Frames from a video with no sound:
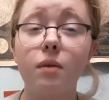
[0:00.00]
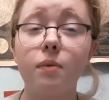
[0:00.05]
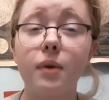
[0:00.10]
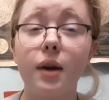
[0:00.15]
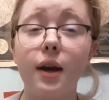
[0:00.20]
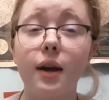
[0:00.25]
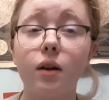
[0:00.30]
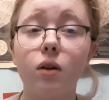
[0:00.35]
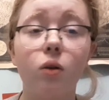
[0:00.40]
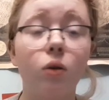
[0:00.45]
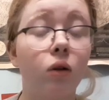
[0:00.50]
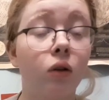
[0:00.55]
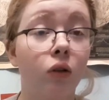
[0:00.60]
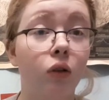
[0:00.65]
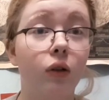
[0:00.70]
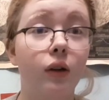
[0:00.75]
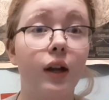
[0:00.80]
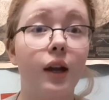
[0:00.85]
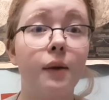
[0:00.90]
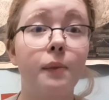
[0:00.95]
back or
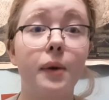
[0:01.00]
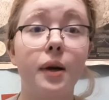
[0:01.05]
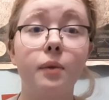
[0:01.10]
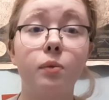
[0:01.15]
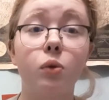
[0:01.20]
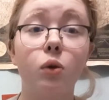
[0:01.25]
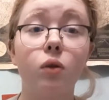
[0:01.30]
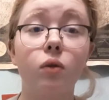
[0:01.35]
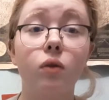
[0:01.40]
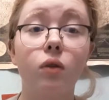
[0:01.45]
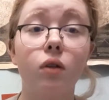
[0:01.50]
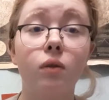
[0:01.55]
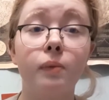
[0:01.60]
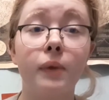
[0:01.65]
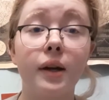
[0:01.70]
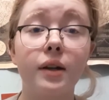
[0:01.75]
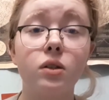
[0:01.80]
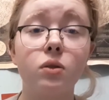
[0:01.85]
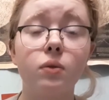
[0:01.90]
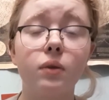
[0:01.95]
look at
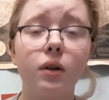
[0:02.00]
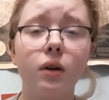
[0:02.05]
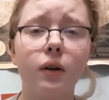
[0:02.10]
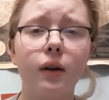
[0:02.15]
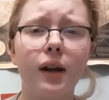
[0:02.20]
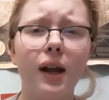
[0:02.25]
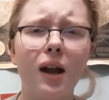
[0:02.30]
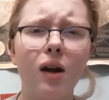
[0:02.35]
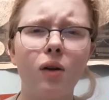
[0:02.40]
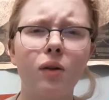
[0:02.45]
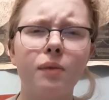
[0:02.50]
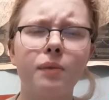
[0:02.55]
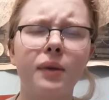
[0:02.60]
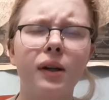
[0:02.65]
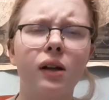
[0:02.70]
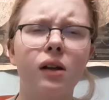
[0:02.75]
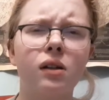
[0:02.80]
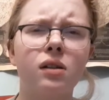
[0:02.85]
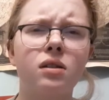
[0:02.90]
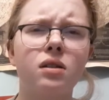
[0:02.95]
my Twitter account,
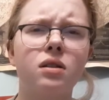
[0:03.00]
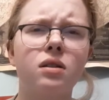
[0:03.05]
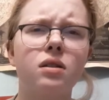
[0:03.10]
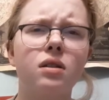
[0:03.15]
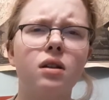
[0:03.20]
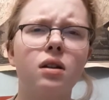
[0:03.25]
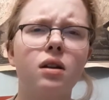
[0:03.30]
because,